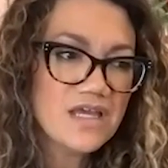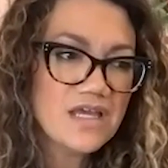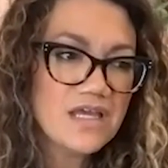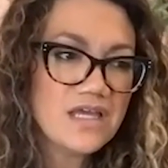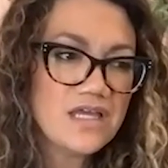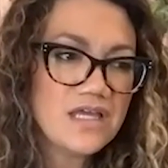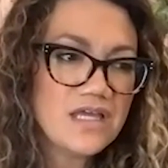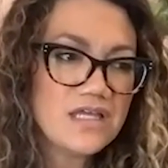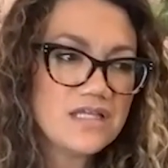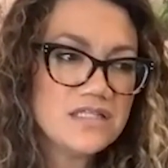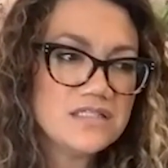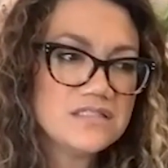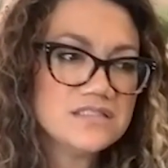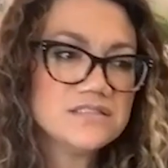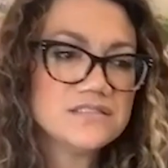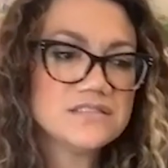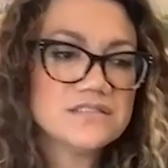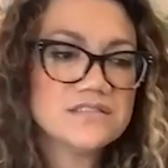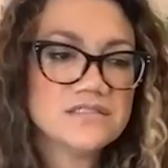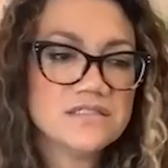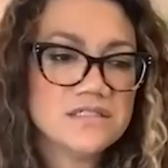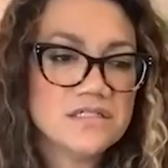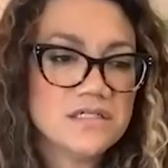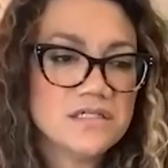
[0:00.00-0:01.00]
and
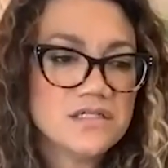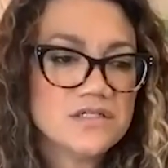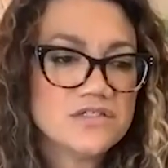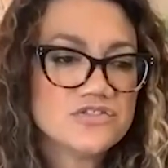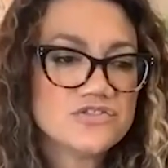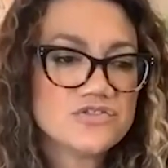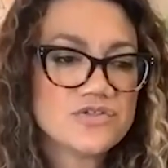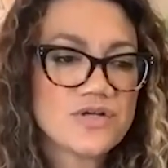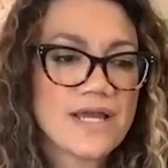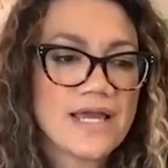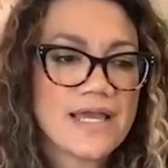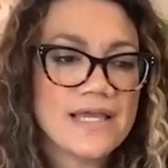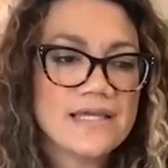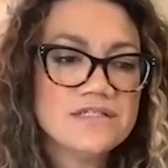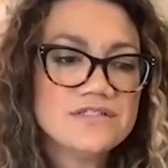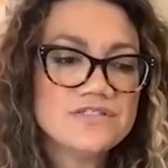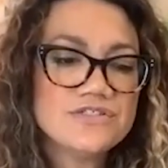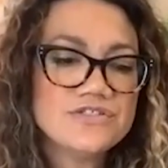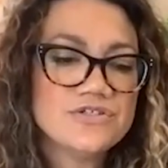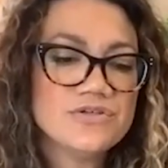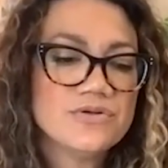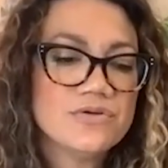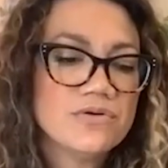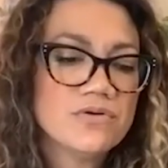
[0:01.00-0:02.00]
trying
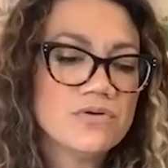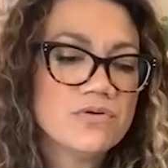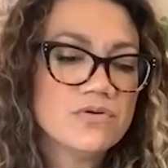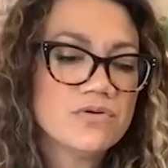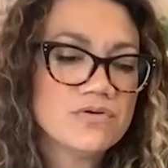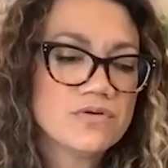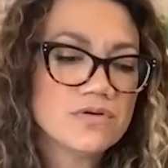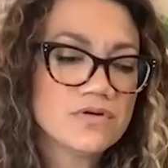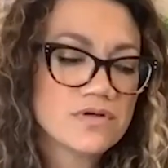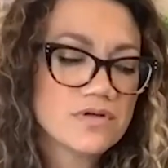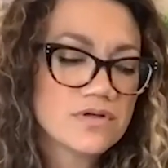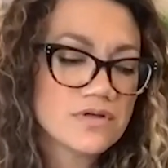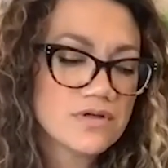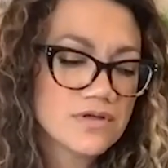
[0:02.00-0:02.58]
to